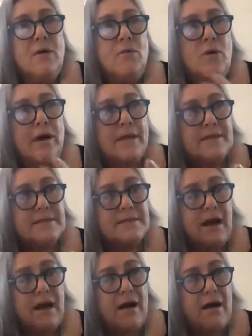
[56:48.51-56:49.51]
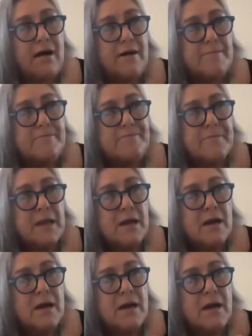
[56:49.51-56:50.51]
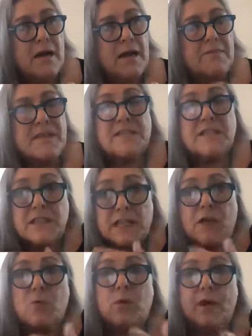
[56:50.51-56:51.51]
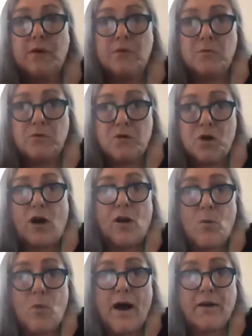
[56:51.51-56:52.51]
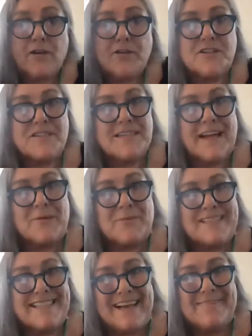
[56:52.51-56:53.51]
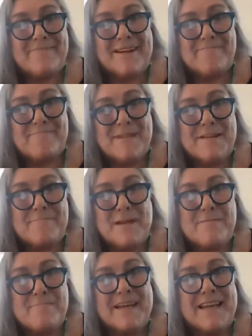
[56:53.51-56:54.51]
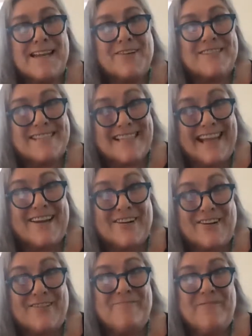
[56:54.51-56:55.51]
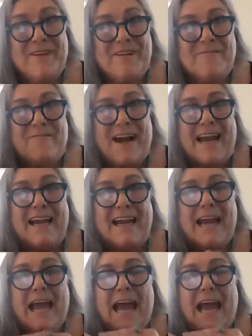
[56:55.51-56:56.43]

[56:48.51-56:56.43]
was in this liquid dark water, just like with Sekhmet many, many, many years later, right?